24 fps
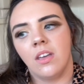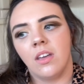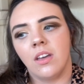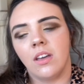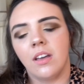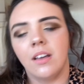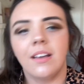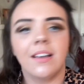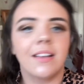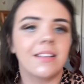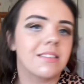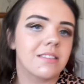
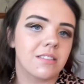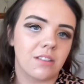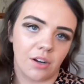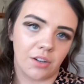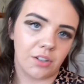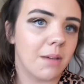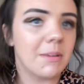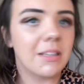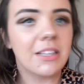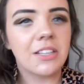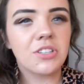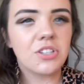it's not
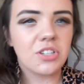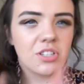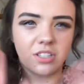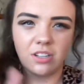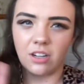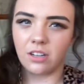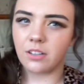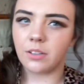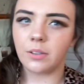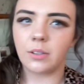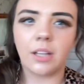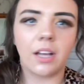cool. It's just not
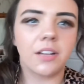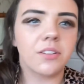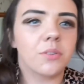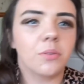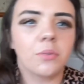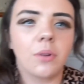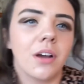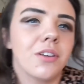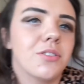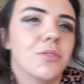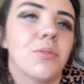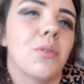cool. I
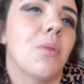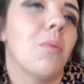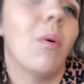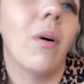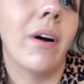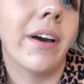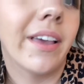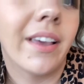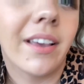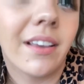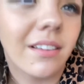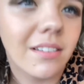don't know
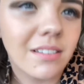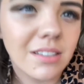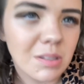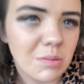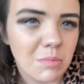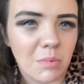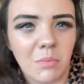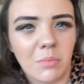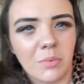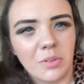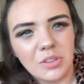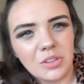why
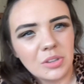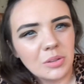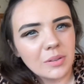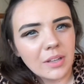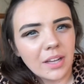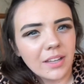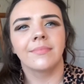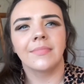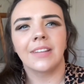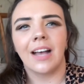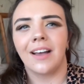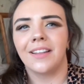someone would do
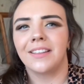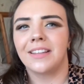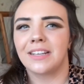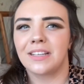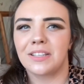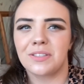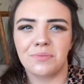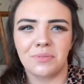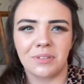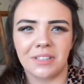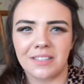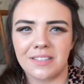that. I think
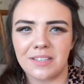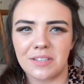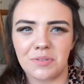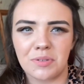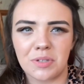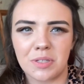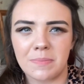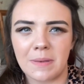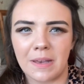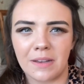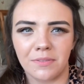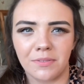it's really
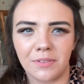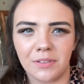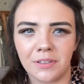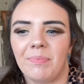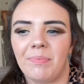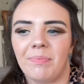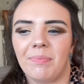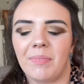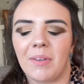disrespectful.